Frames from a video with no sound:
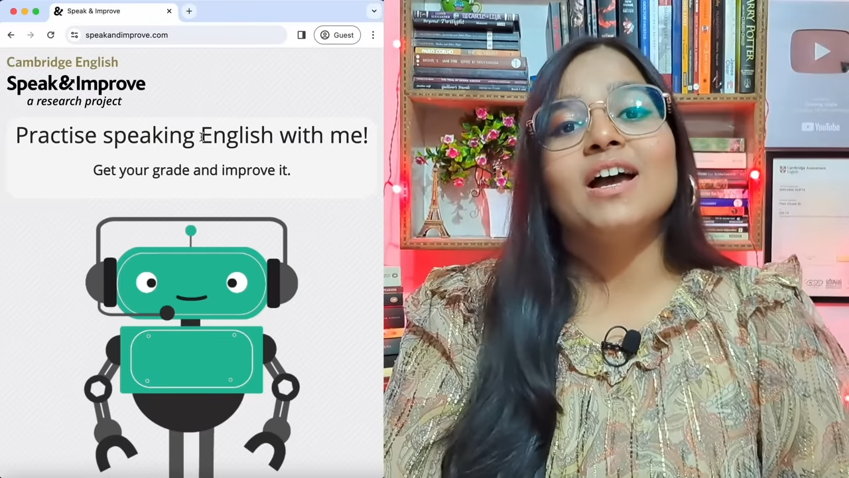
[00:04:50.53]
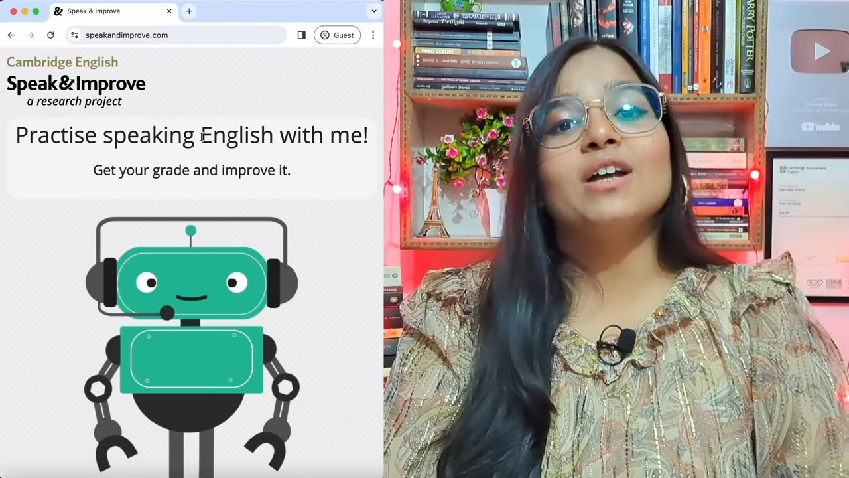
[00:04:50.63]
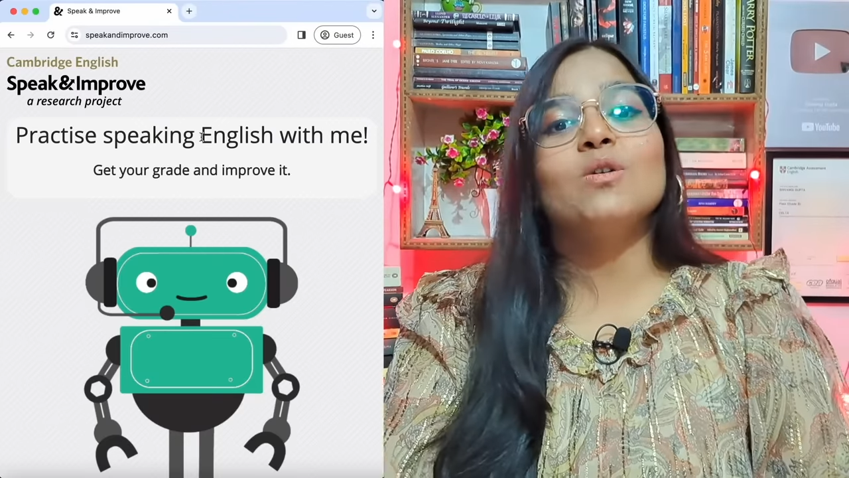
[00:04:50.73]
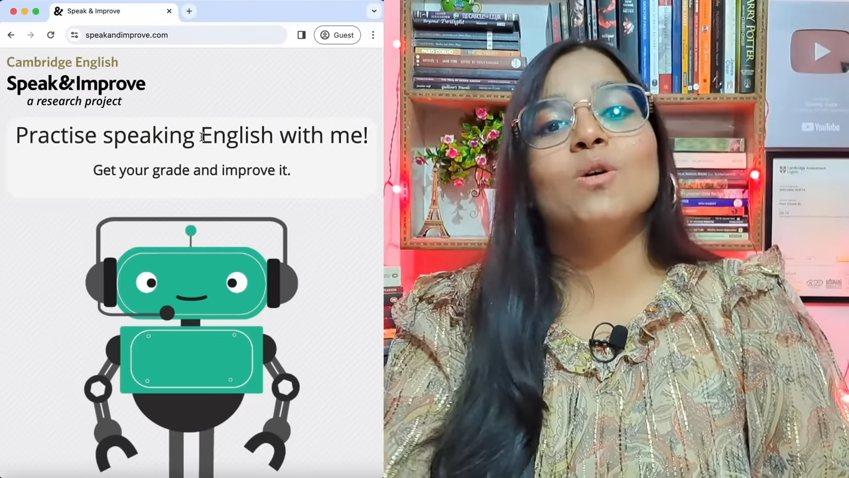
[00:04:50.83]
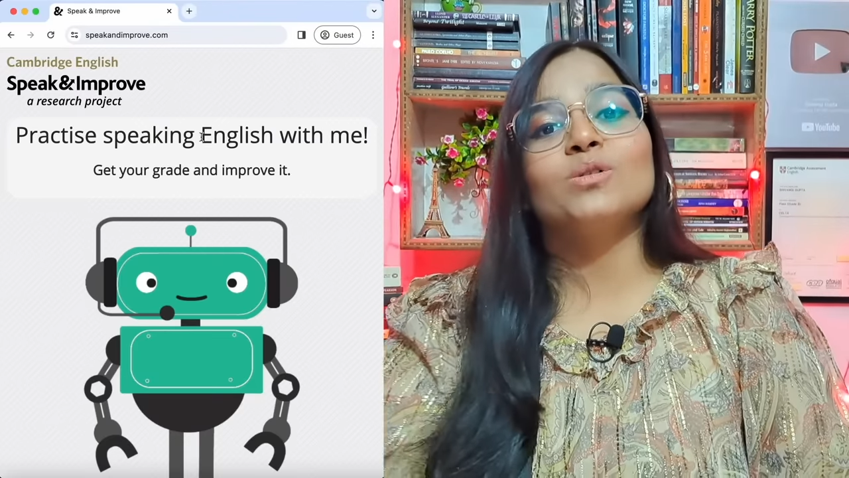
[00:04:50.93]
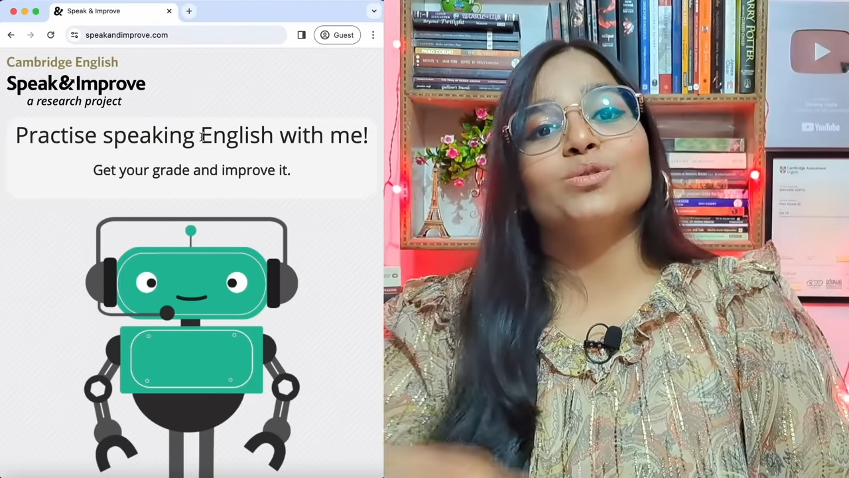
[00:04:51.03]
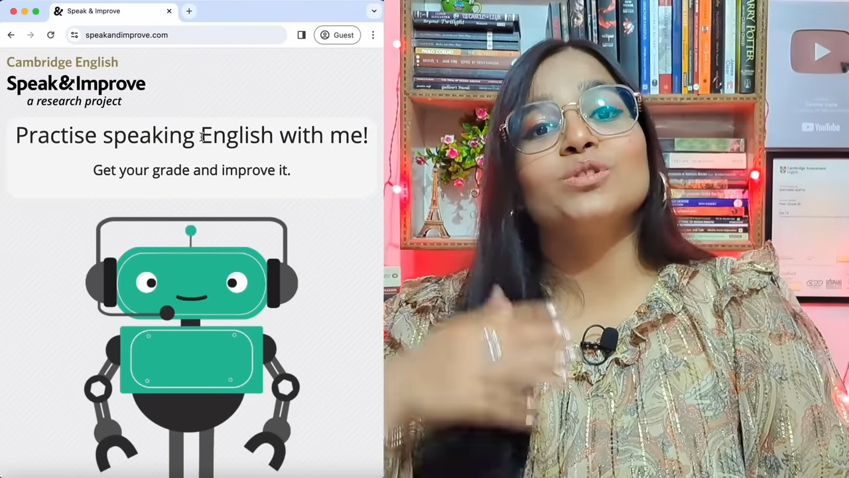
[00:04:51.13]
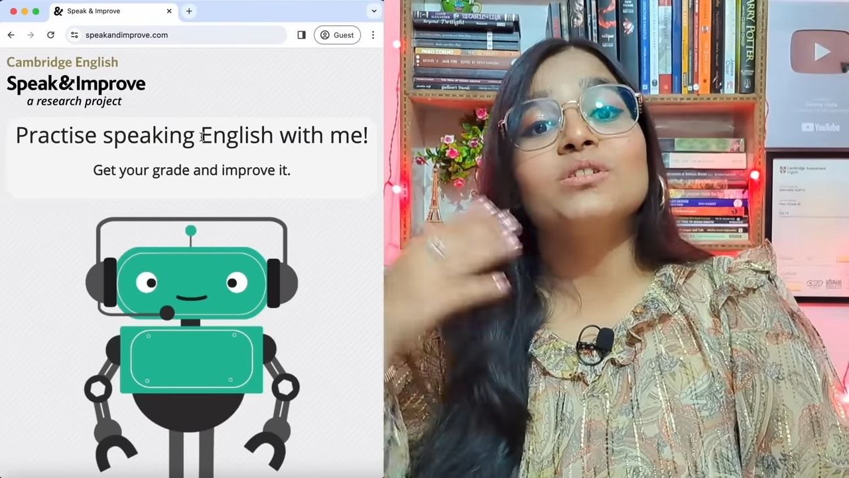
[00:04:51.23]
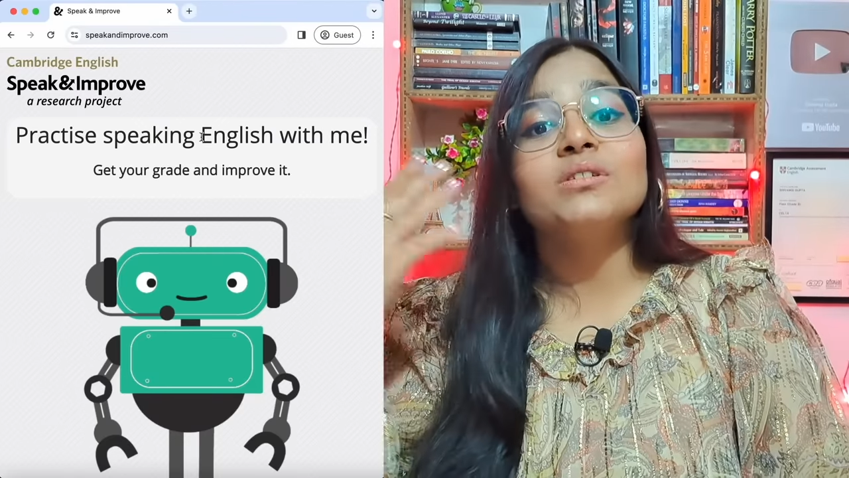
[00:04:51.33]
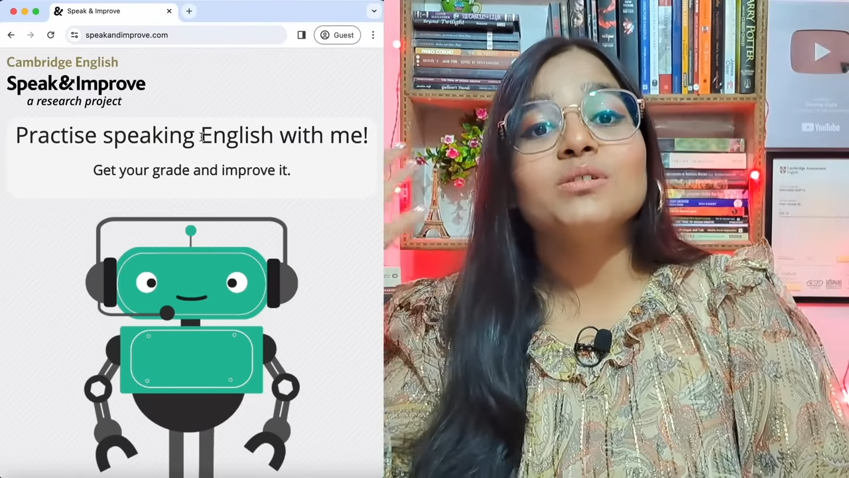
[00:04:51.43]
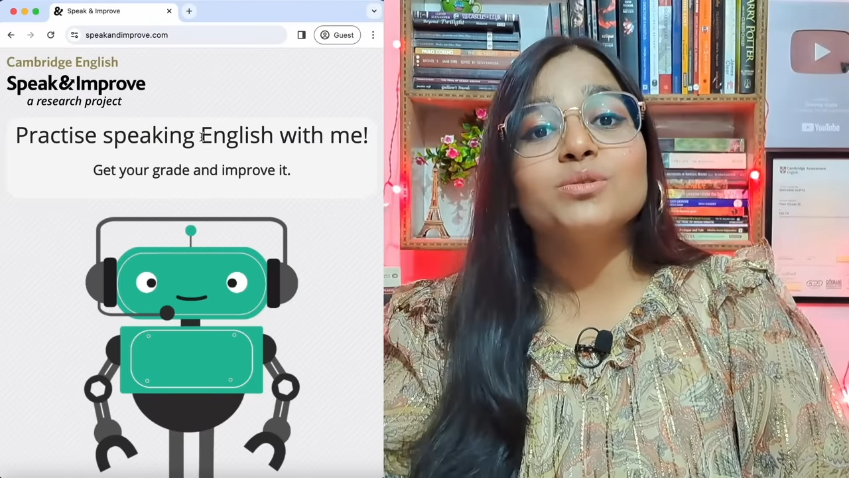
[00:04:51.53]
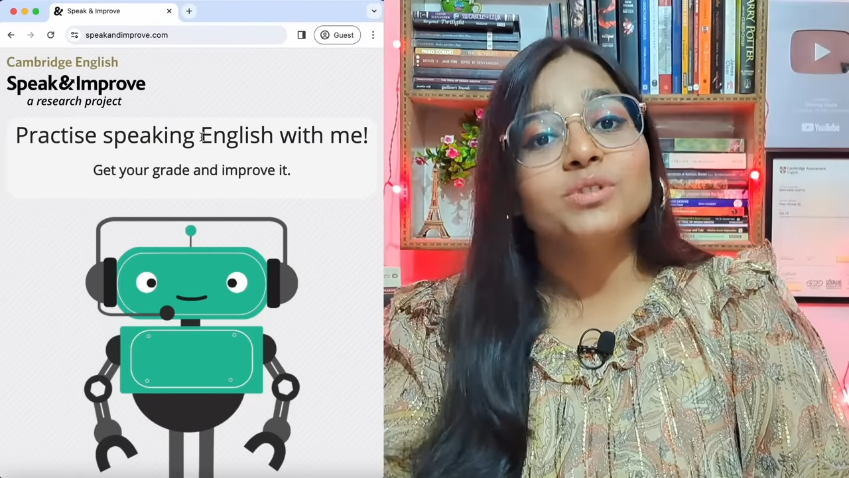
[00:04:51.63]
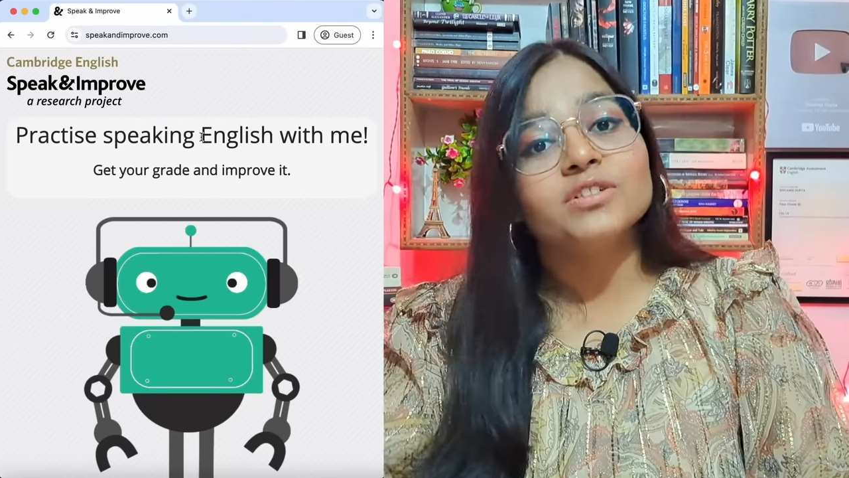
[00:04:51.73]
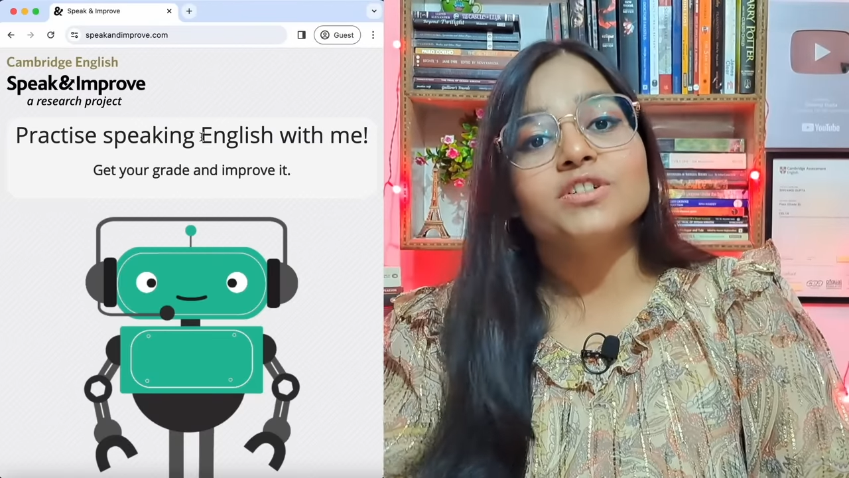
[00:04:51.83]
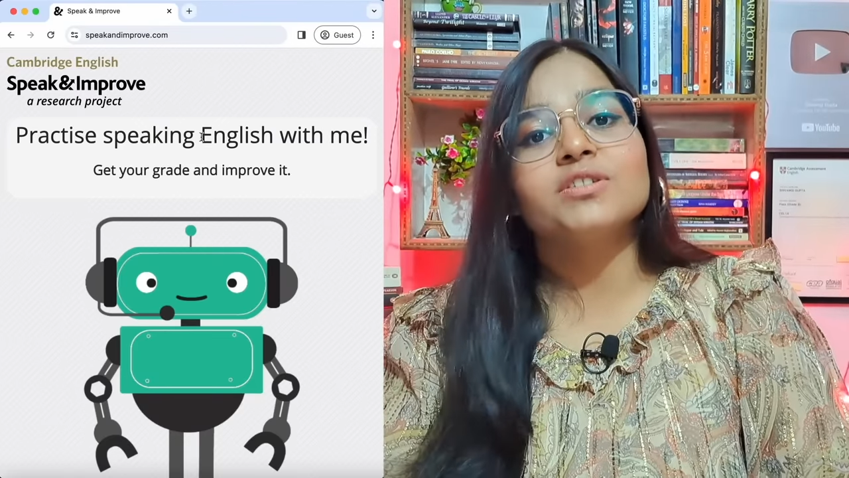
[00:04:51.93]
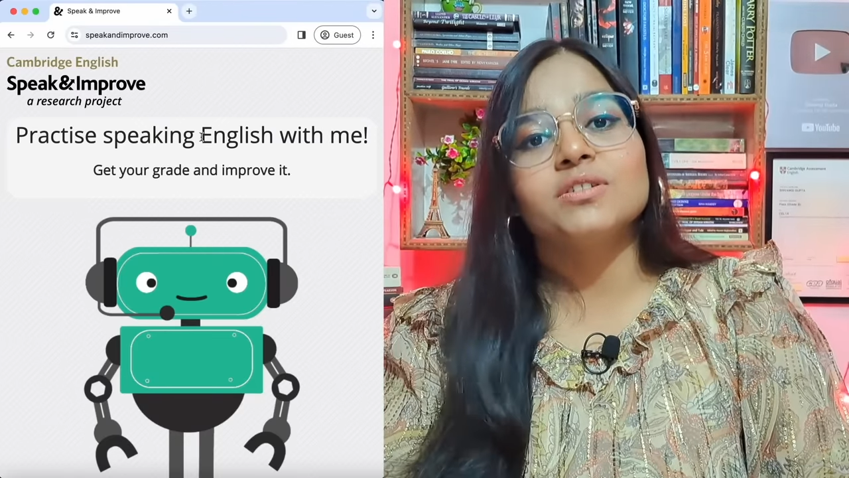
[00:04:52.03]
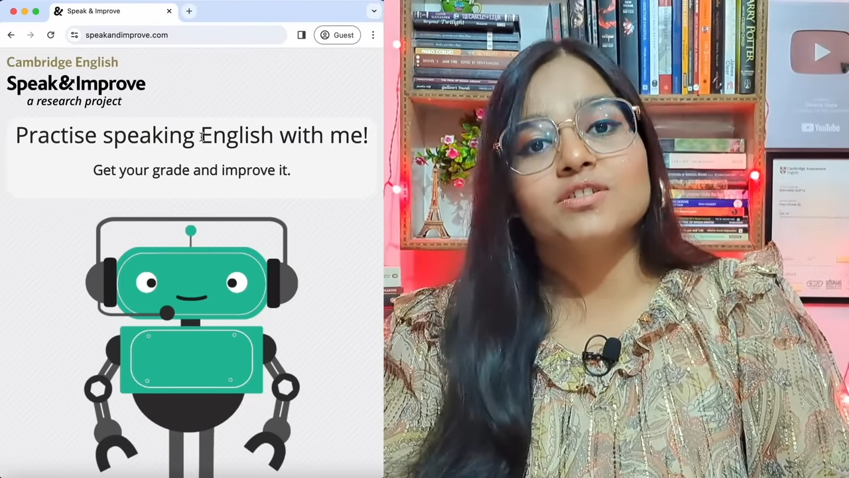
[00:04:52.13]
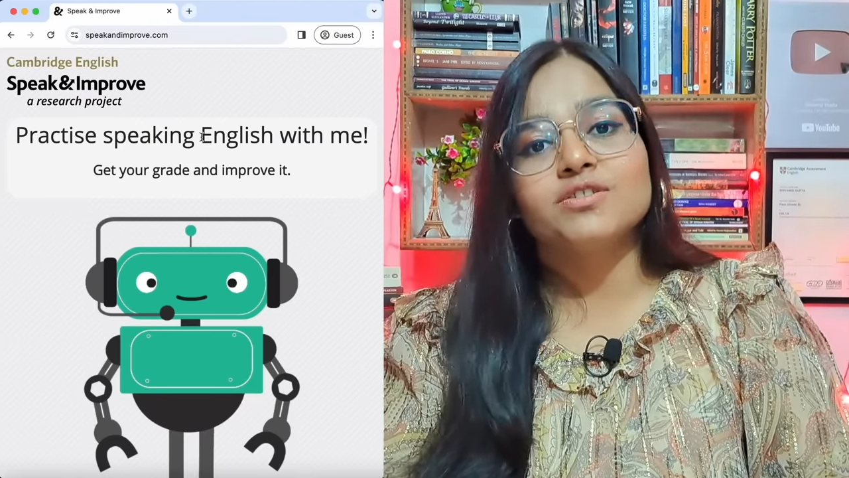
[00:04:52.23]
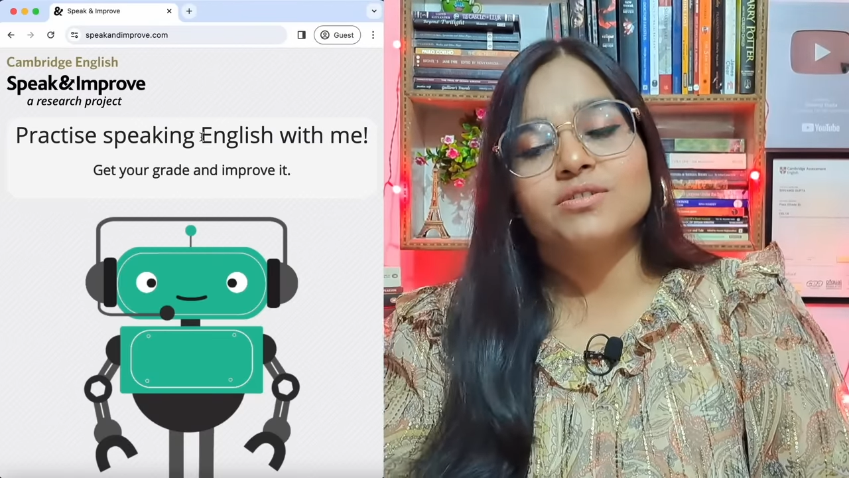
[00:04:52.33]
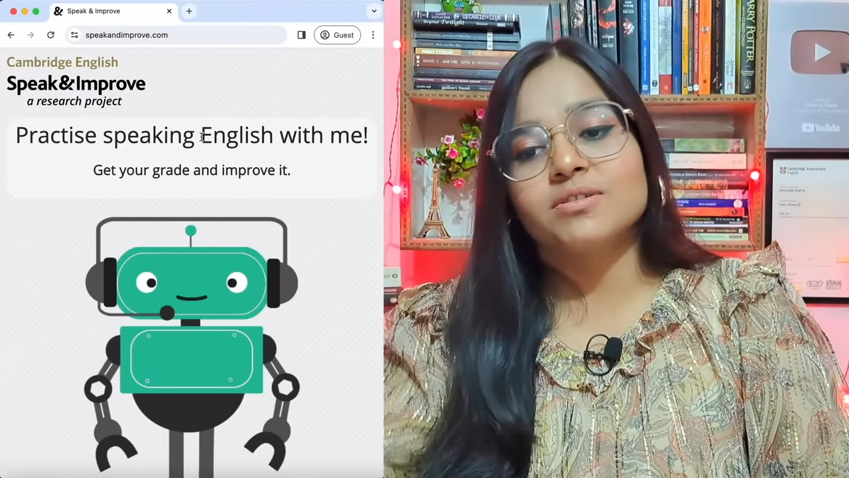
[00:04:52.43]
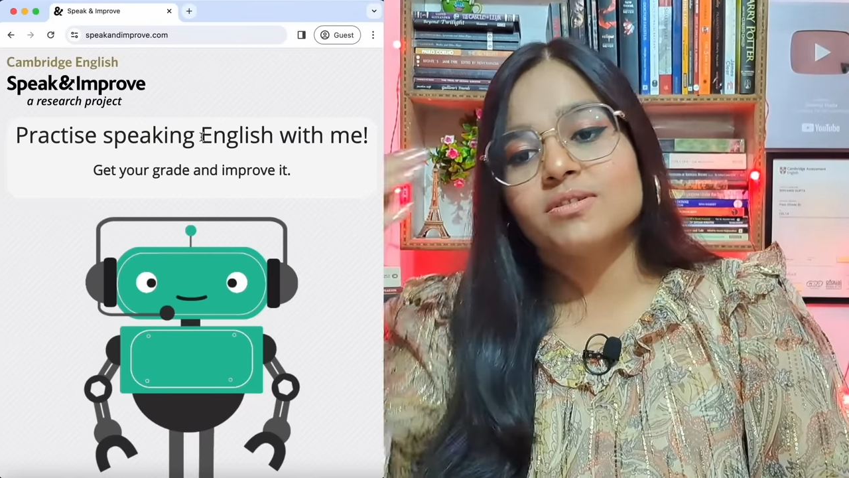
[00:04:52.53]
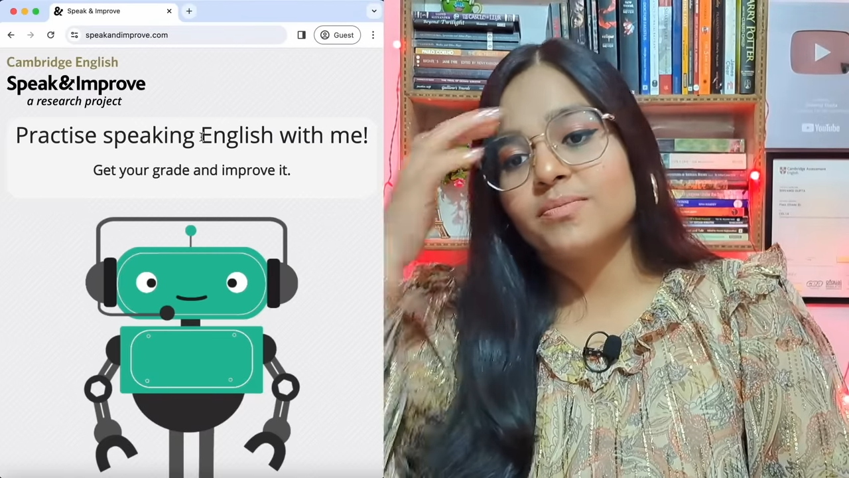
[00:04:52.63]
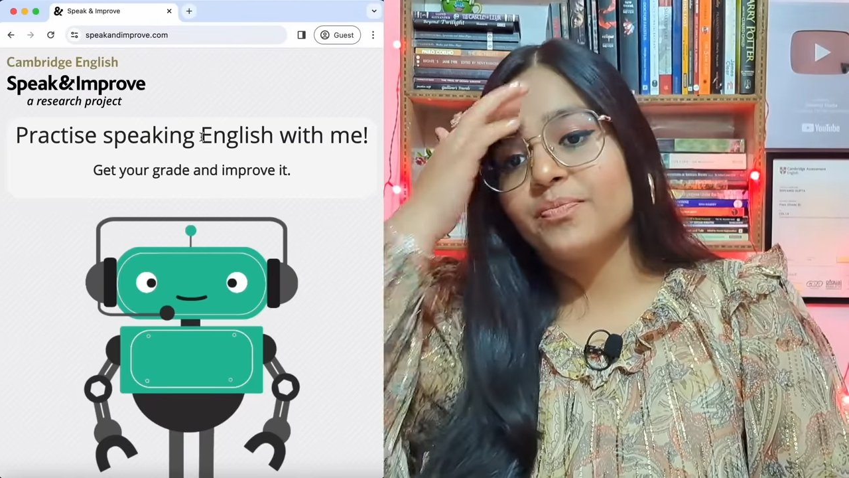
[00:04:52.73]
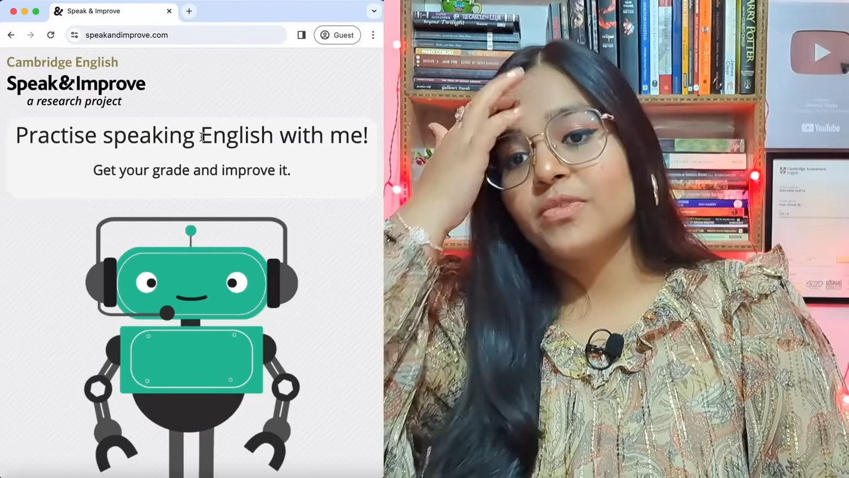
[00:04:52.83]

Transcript: and also to the researchers.